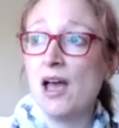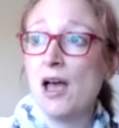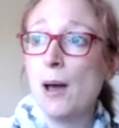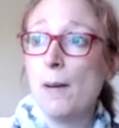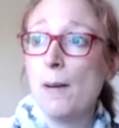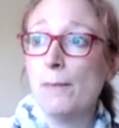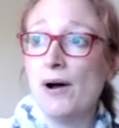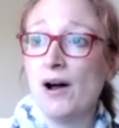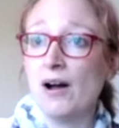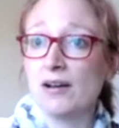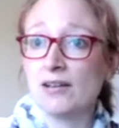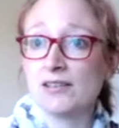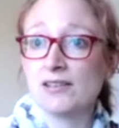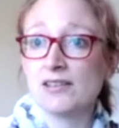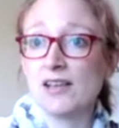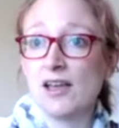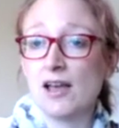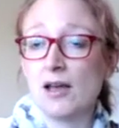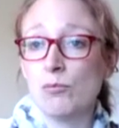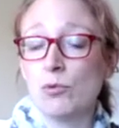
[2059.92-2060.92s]
but
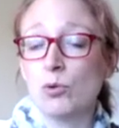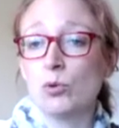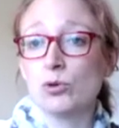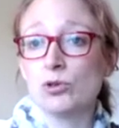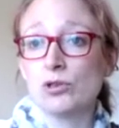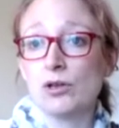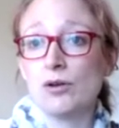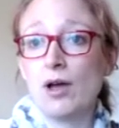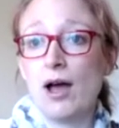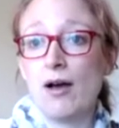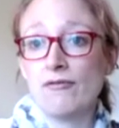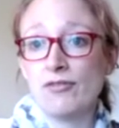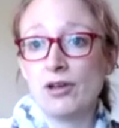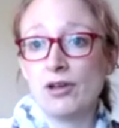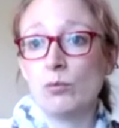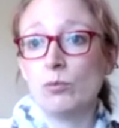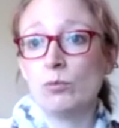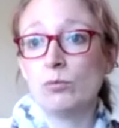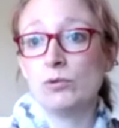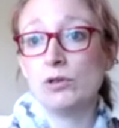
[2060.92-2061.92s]
um also
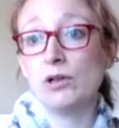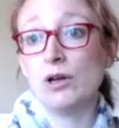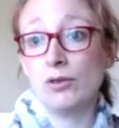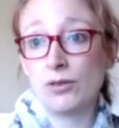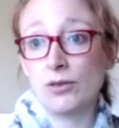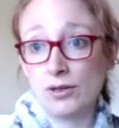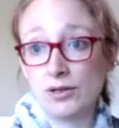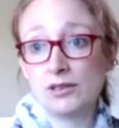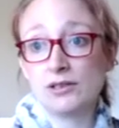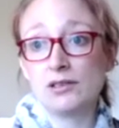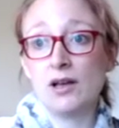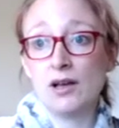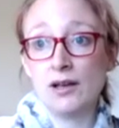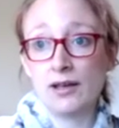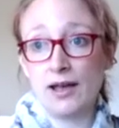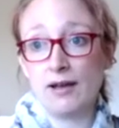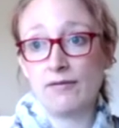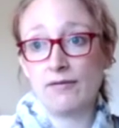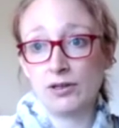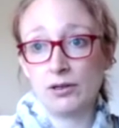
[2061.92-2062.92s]
having you know things like
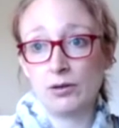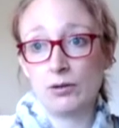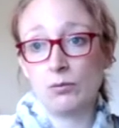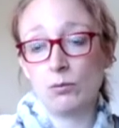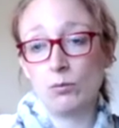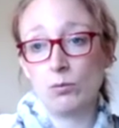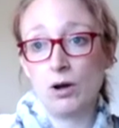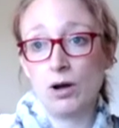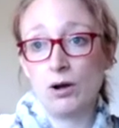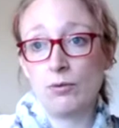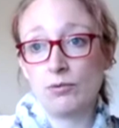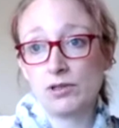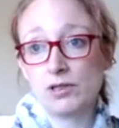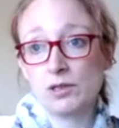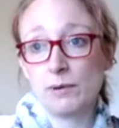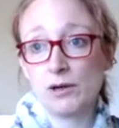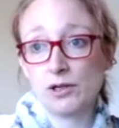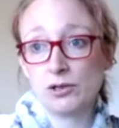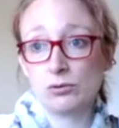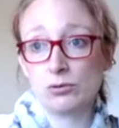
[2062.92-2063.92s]
having worked with a
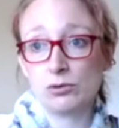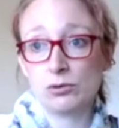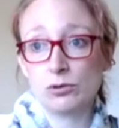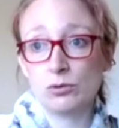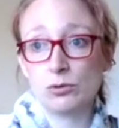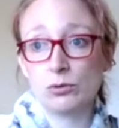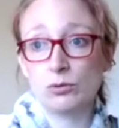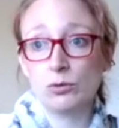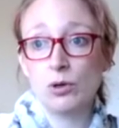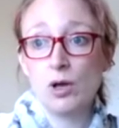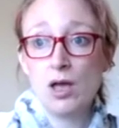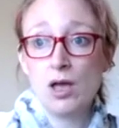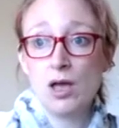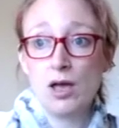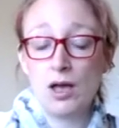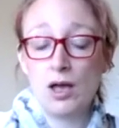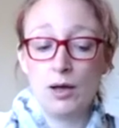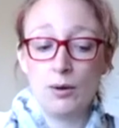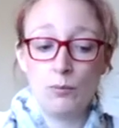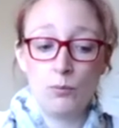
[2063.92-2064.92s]
special school
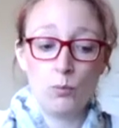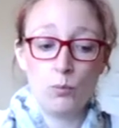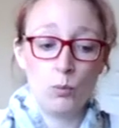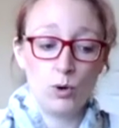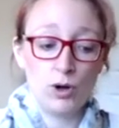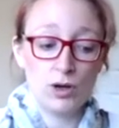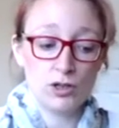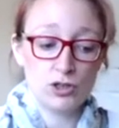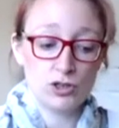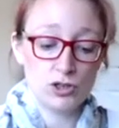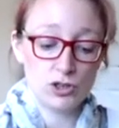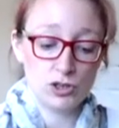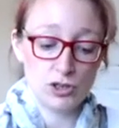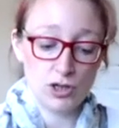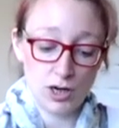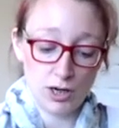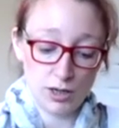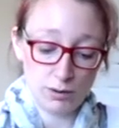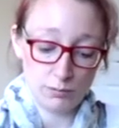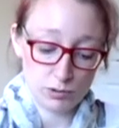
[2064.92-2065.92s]
um which
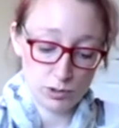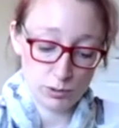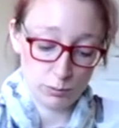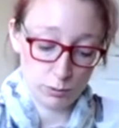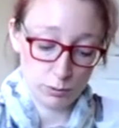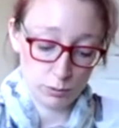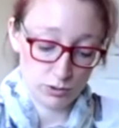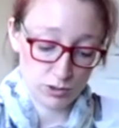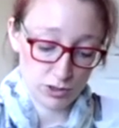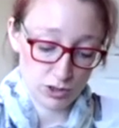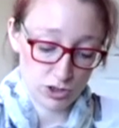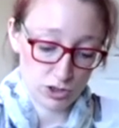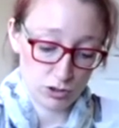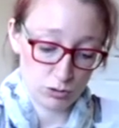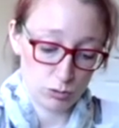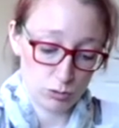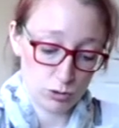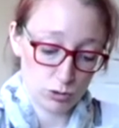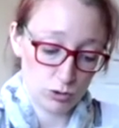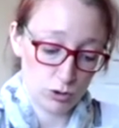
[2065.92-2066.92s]
um supported
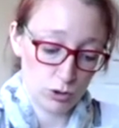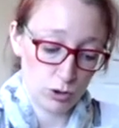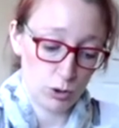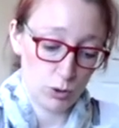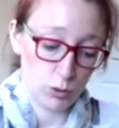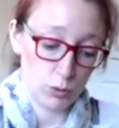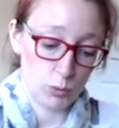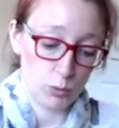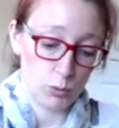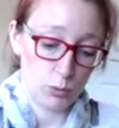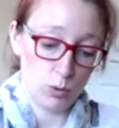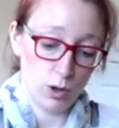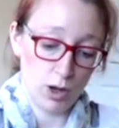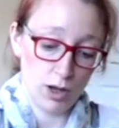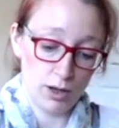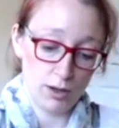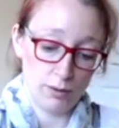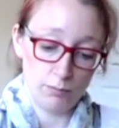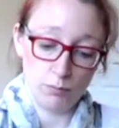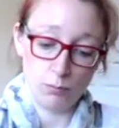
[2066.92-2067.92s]
children who
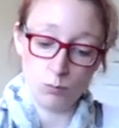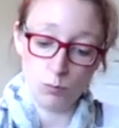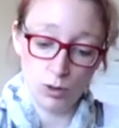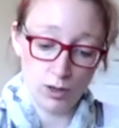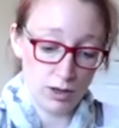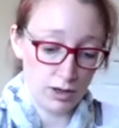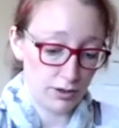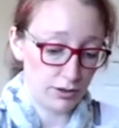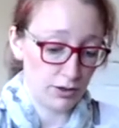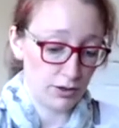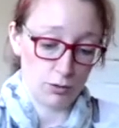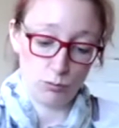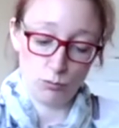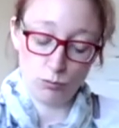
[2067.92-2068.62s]
um were you know